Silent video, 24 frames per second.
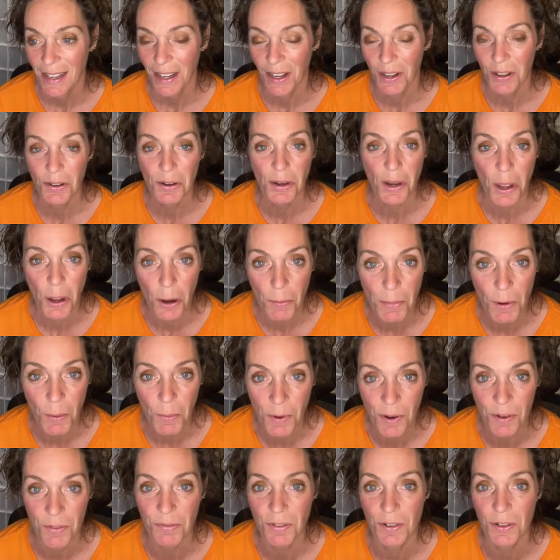help but
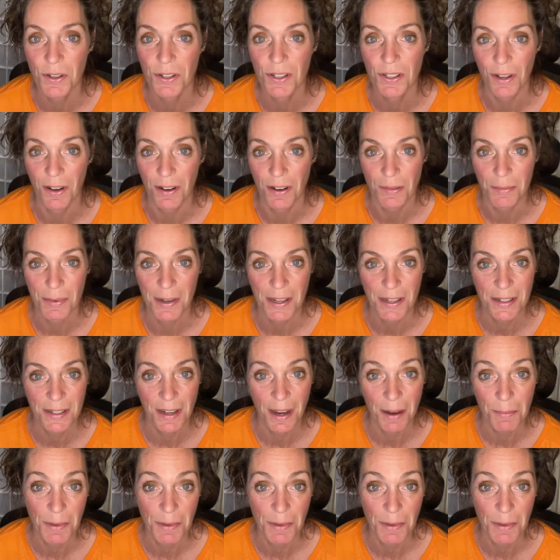want to focus on it because I